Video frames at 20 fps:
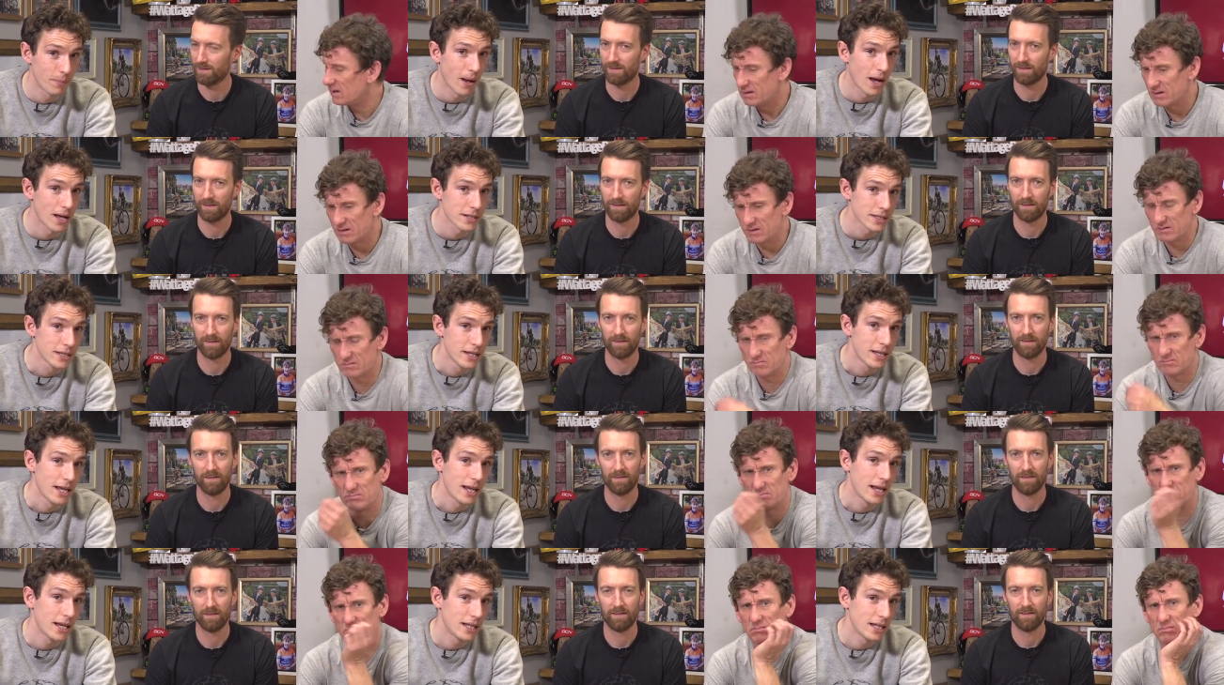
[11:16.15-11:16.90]
Speaker 1: But
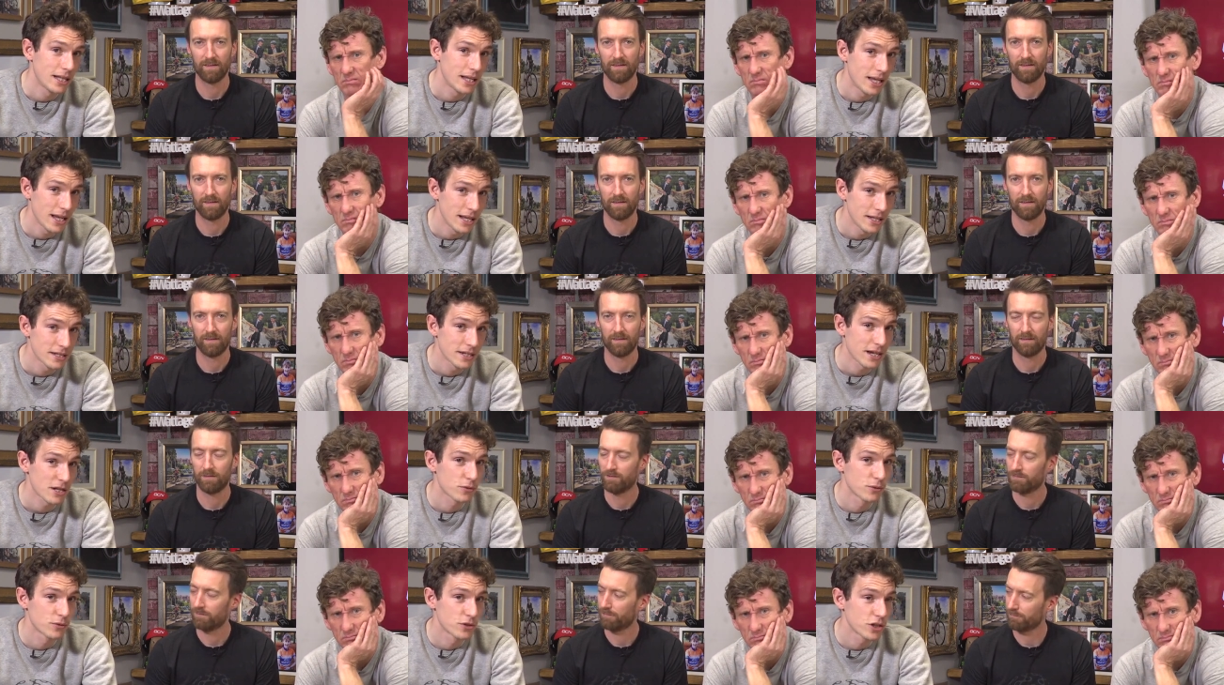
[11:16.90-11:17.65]
in the
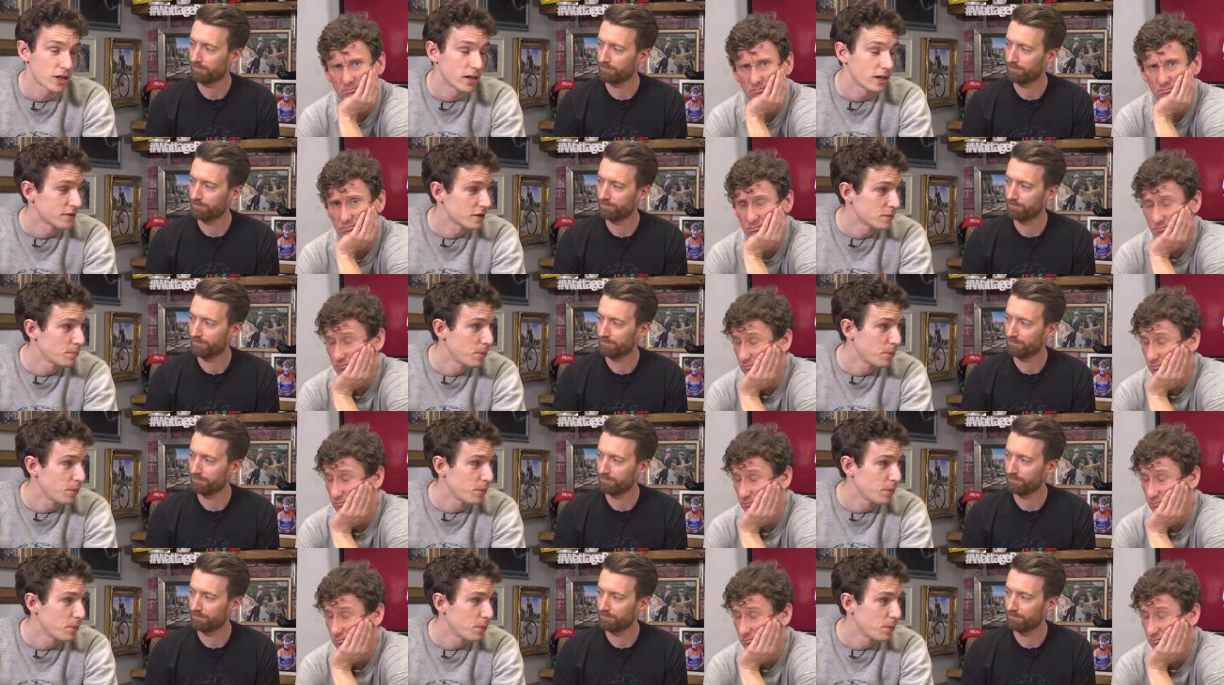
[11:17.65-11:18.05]
International Journal of